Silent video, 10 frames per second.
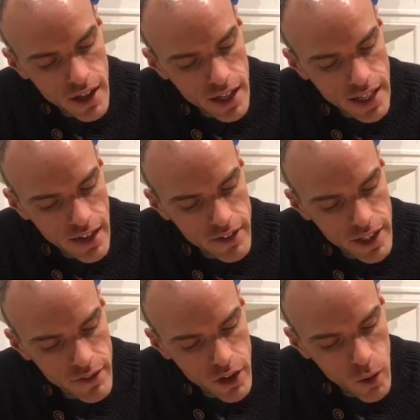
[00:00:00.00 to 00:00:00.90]
a
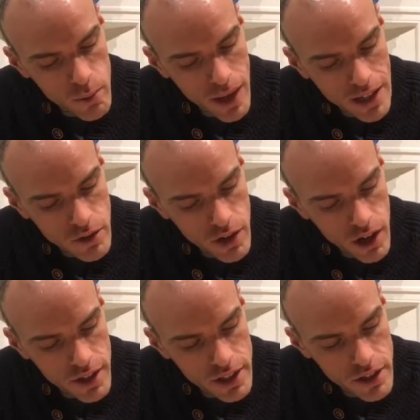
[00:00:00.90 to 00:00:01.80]
guarantee for going back to
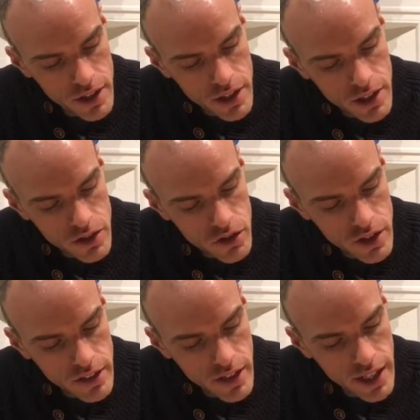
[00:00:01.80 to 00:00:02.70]
Godhead,
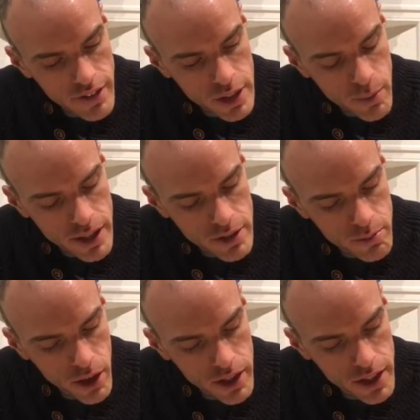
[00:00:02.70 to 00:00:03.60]
just after leaving the
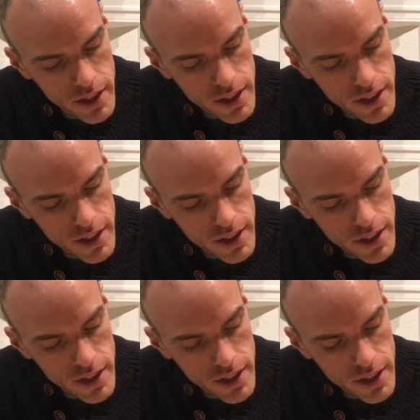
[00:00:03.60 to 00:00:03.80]
present body.